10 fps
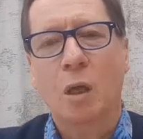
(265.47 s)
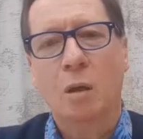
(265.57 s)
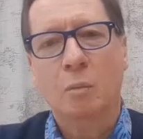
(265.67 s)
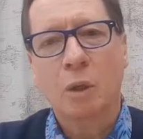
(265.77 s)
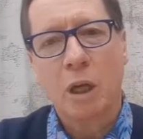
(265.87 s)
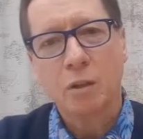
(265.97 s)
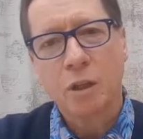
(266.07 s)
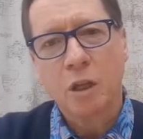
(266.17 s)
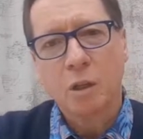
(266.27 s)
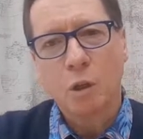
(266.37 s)
But I
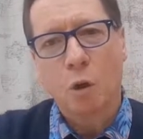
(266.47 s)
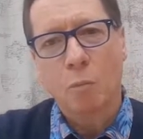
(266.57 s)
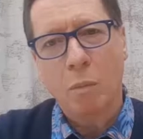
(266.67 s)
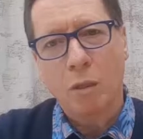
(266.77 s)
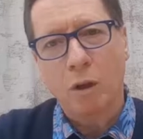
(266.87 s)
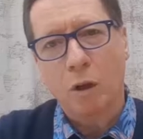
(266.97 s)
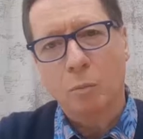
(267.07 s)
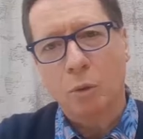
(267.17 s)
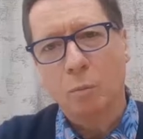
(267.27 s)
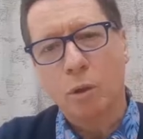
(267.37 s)
think your mother
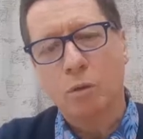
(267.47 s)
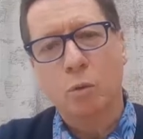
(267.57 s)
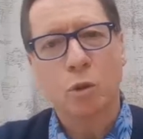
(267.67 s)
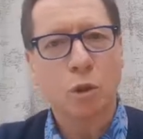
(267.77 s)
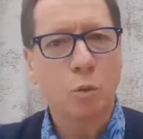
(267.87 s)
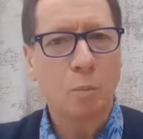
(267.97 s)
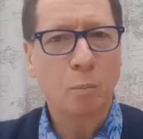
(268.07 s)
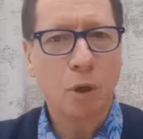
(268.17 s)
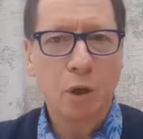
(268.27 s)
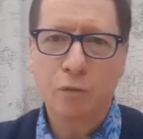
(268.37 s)
probably thought you were
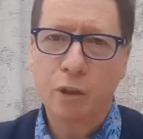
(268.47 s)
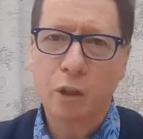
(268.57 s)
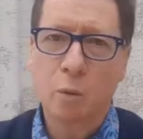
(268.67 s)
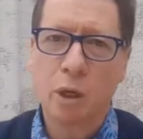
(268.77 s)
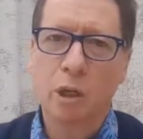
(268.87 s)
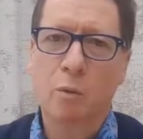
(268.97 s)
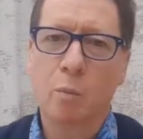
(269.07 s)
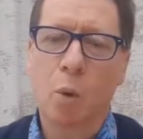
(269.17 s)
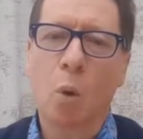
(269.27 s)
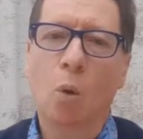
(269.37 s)
perfect when you were
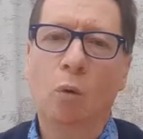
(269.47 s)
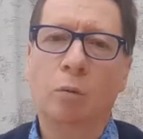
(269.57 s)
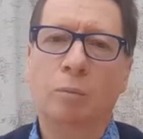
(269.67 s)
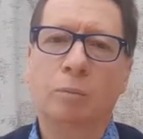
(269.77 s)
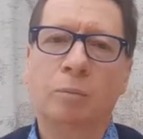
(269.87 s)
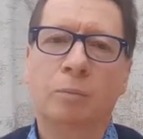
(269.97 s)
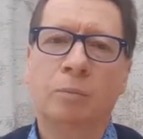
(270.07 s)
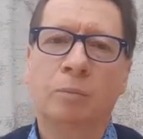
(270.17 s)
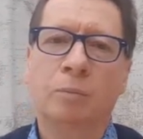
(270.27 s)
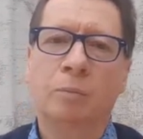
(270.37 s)
born.
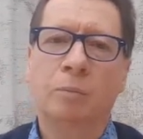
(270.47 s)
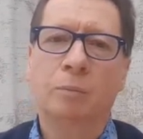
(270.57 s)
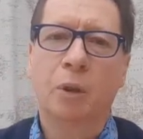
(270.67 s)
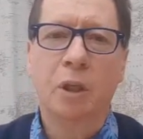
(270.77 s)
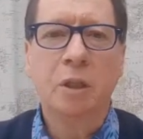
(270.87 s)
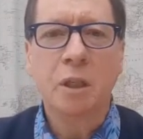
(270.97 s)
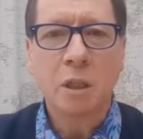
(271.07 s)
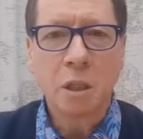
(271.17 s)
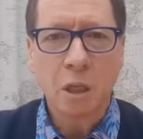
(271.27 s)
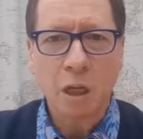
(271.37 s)
But it
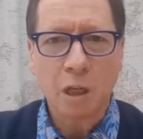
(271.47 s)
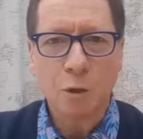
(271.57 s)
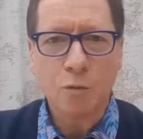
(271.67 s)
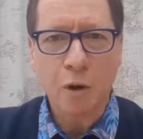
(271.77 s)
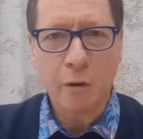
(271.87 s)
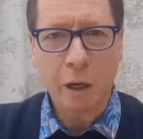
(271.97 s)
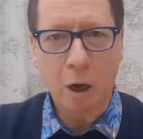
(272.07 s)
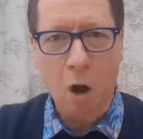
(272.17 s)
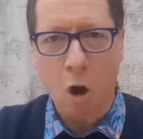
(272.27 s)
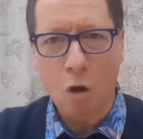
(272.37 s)
didn't take you very
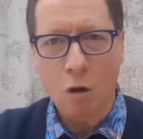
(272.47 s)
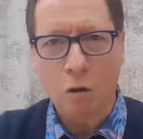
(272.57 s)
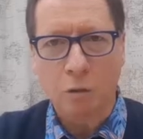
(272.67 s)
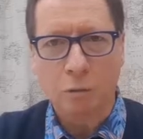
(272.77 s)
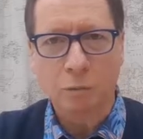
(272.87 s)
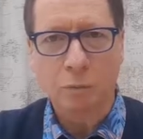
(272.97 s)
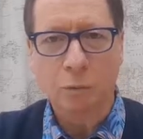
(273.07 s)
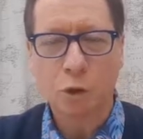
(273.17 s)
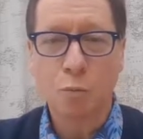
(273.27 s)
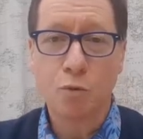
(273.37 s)
long
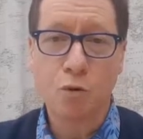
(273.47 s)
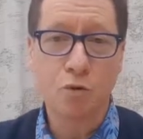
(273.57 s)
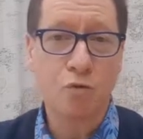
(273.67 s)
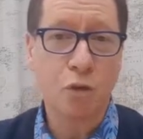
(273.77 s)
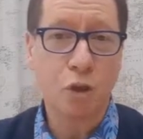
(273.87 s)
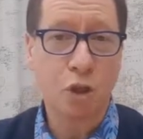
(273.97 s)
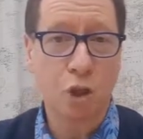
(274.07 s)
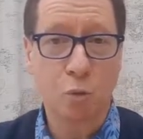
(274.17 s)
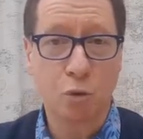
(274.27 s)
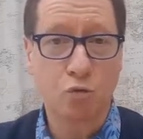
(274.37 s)
to prove that she
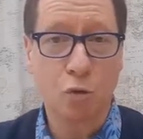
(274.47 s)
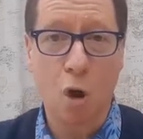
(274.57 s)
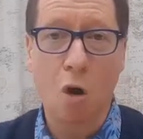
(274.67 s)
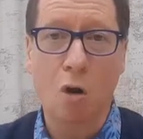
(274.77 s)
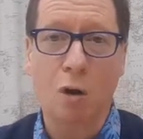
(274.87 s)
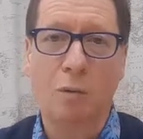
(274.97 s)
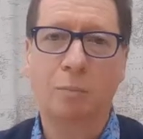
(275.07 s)
was wrong.